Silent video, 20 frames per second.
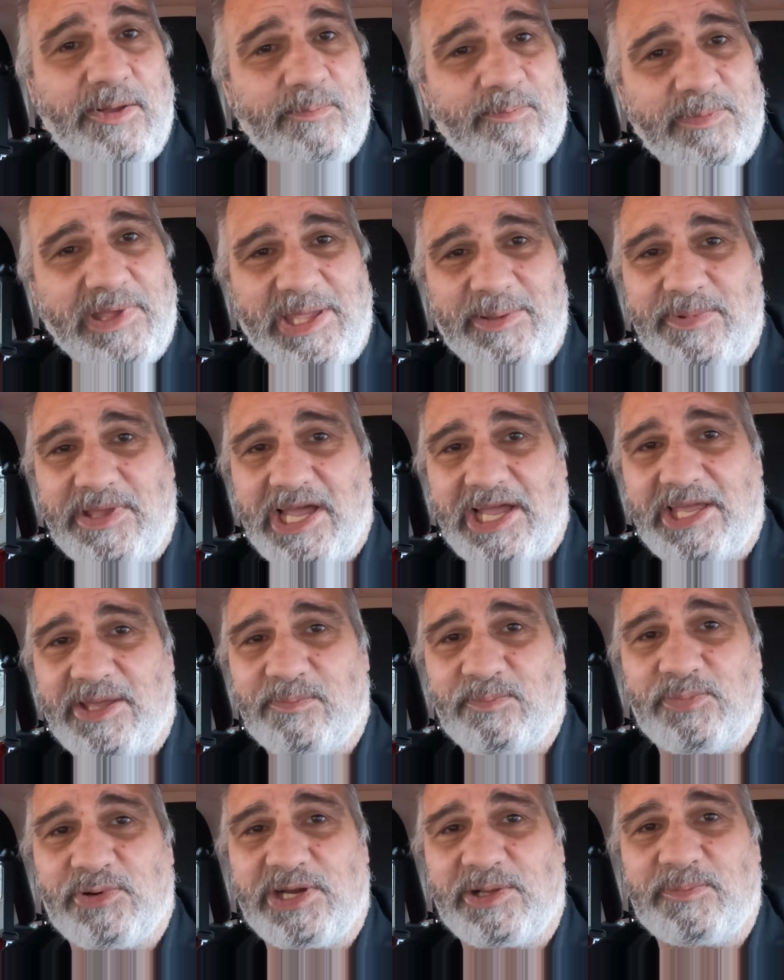Maybe I
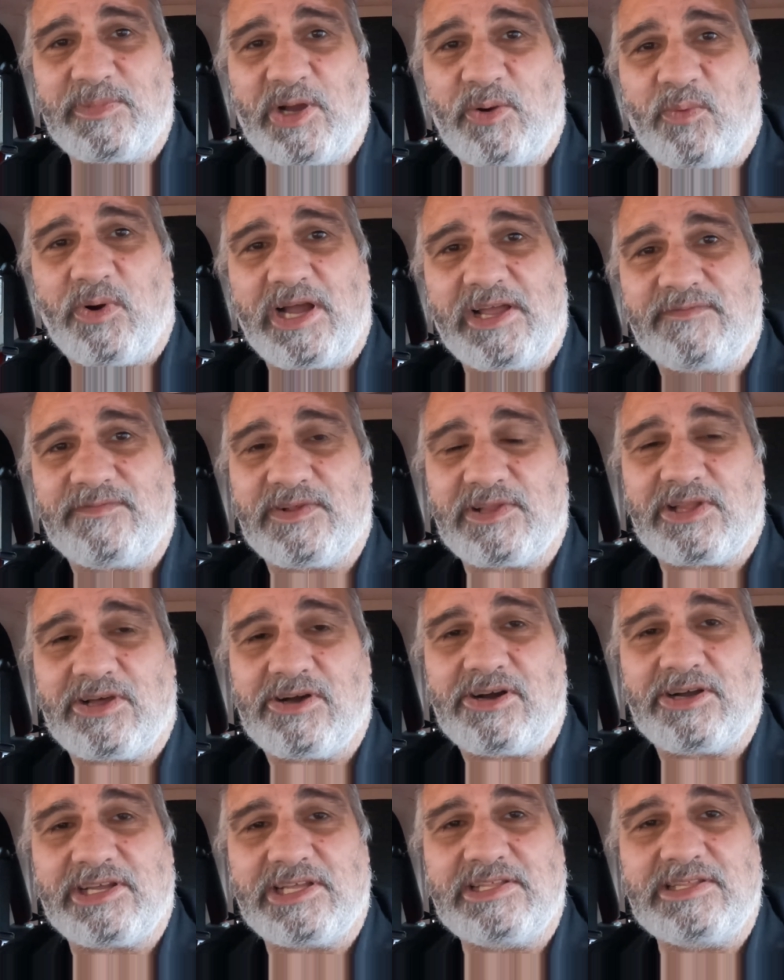can bring my wife
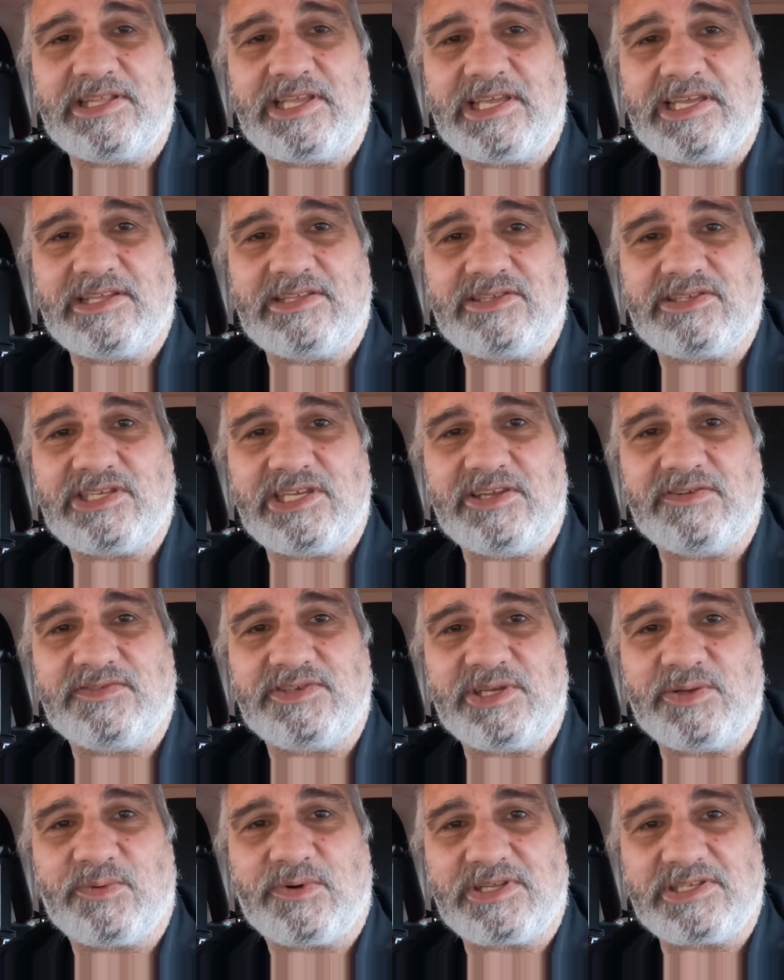along and see if
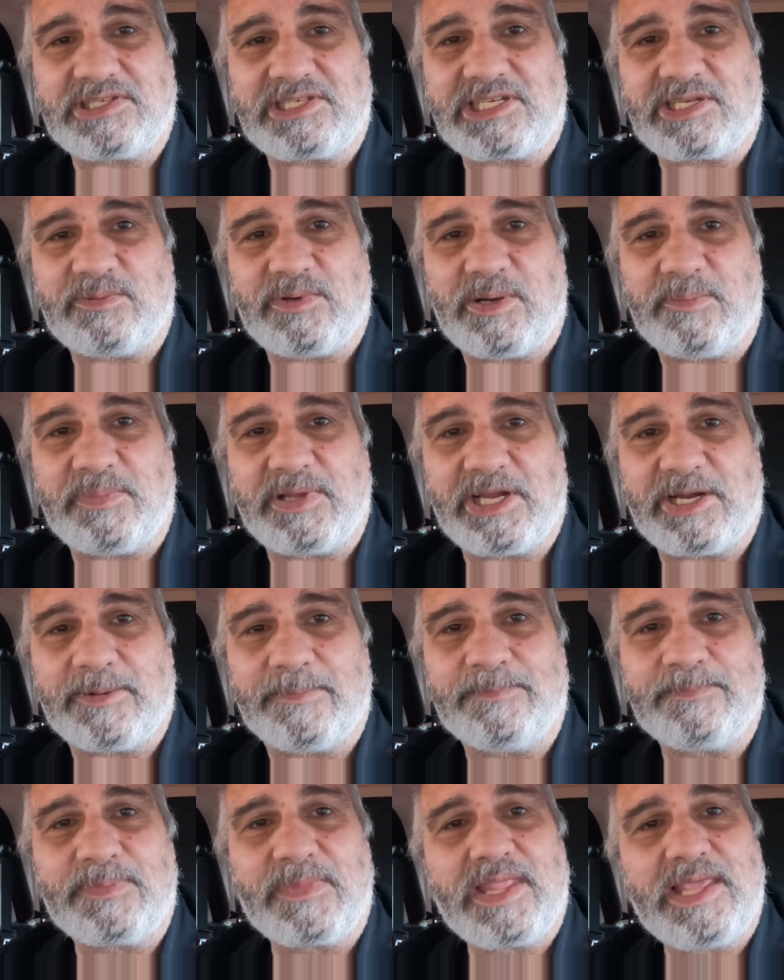she wants to come up here.